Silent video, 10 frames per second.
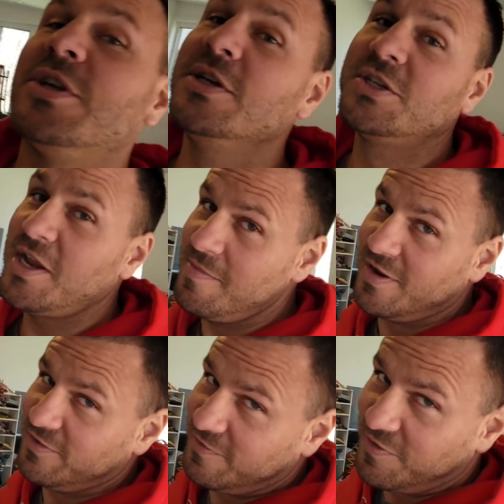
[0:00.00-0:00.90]
going to say,
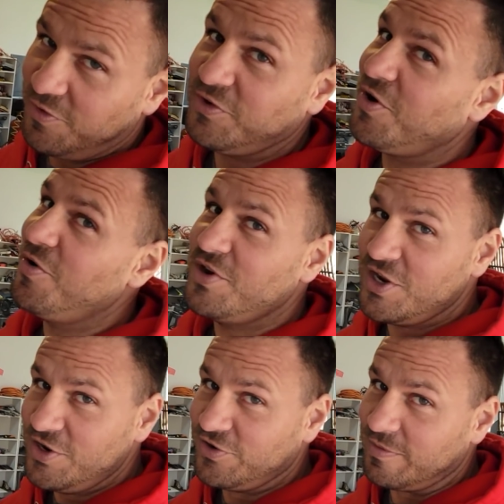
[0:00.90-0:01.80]
because Diane. if those are going to
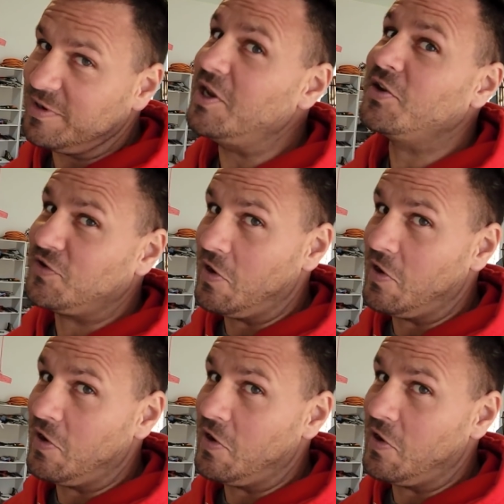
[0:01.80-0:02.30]
Egypt, it's